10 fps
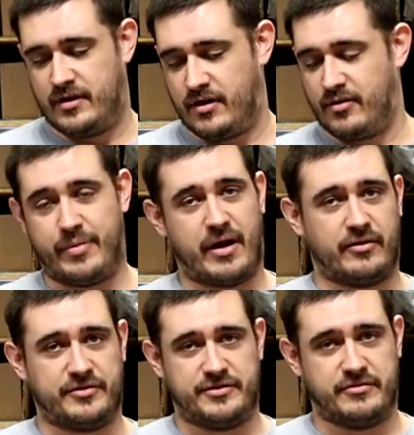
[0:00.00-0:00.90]
Our
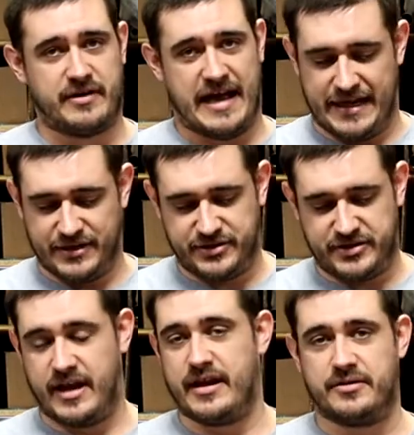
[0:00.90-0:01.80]
barrels do not
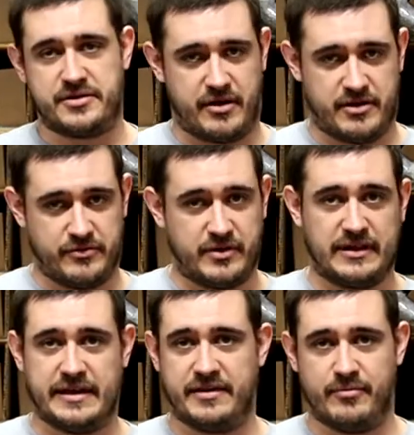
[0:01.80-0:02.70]
change how you would
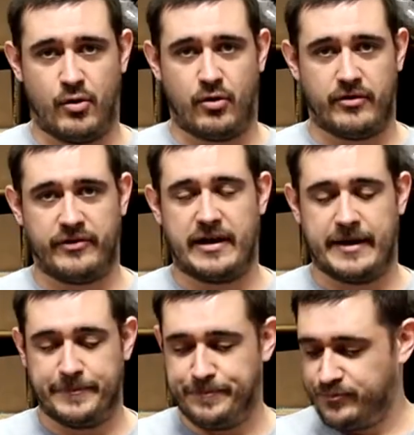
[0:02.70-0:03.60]
clean the bore of a gun.